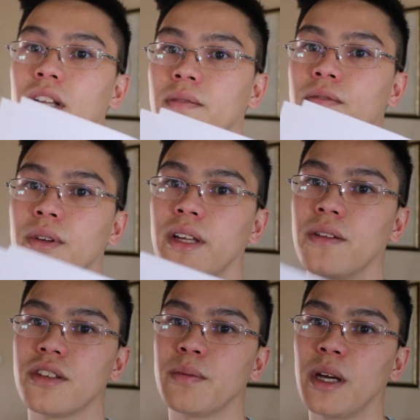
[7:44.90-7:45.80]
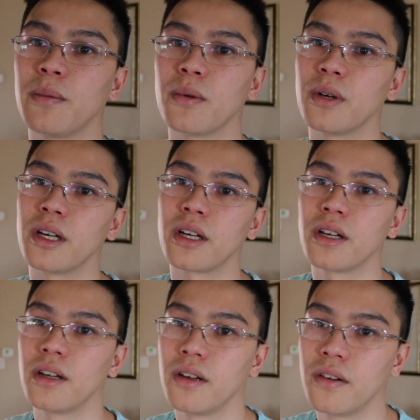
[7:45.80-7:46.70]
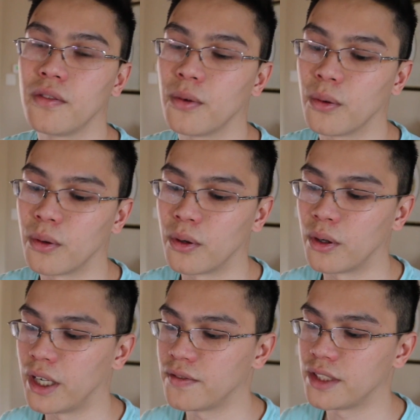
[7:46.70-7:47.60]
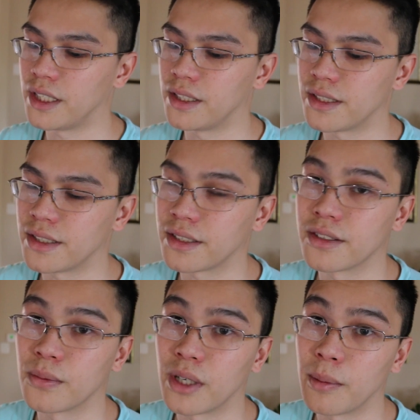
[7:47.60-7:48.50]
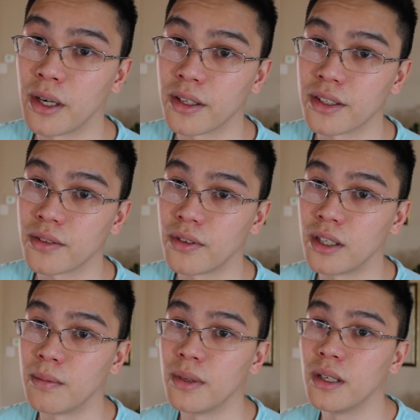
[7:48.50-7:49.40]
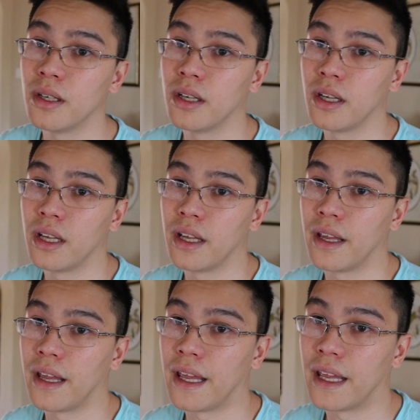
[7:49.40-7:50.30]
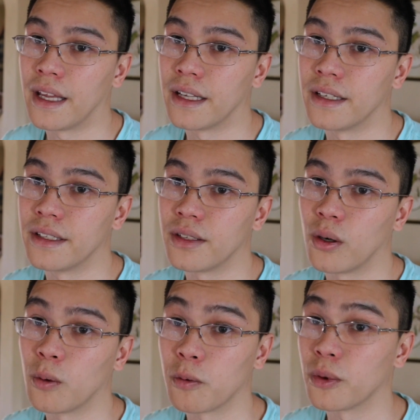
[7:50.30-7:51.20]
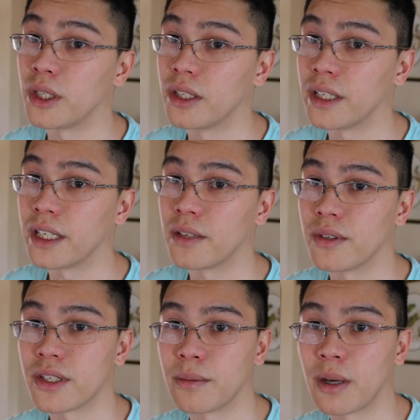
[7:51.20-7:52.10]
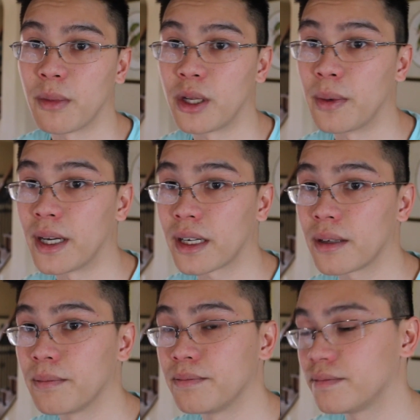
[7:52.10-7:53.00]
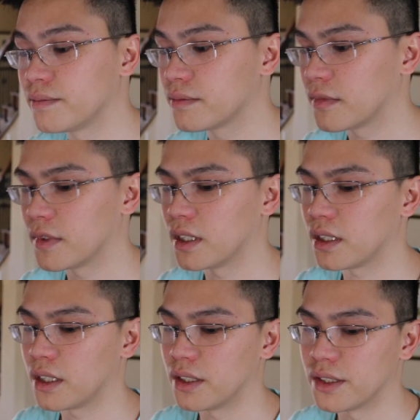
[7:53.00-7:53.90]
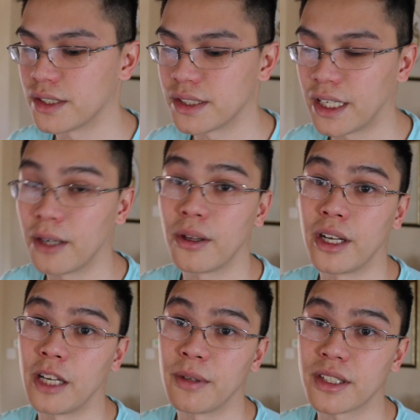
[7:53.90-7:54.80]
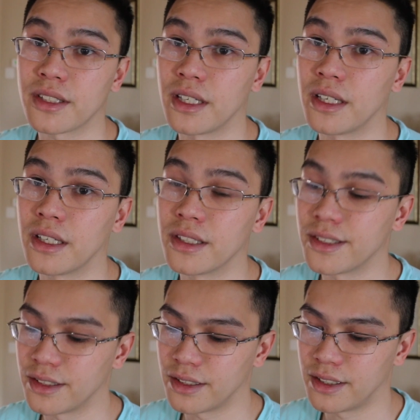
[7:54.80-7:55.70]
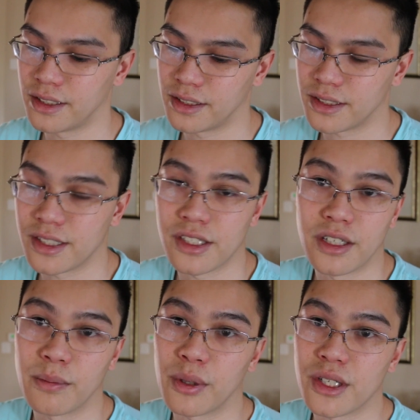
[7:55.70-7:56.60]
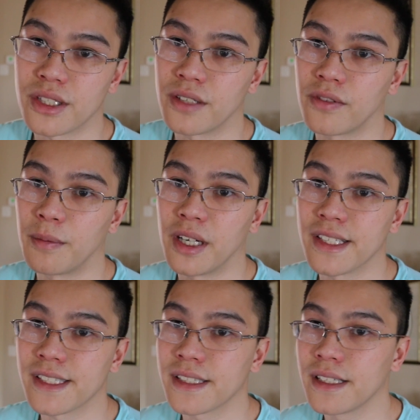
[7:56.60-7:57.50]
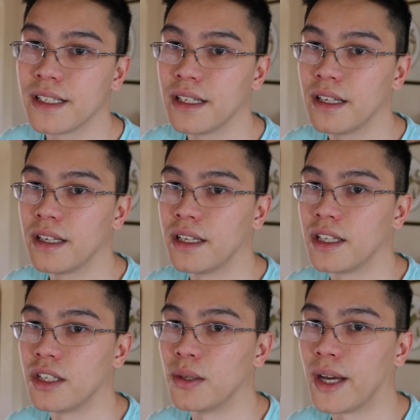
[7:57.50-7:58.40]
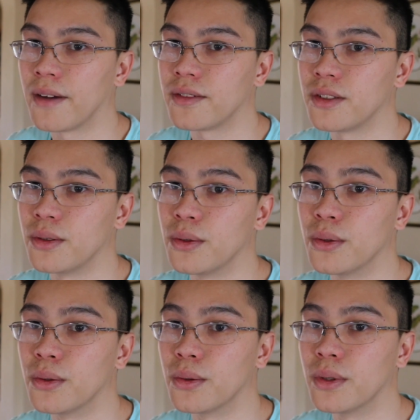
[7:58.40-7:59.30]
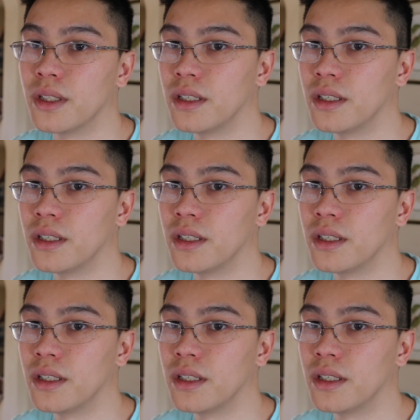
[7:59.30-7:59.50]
I'm filling out this paperwork for FT86 is where I bought this from, and hopefully they can return my money back, because Diode Dynamic says since you didn't purchase it from us, you have to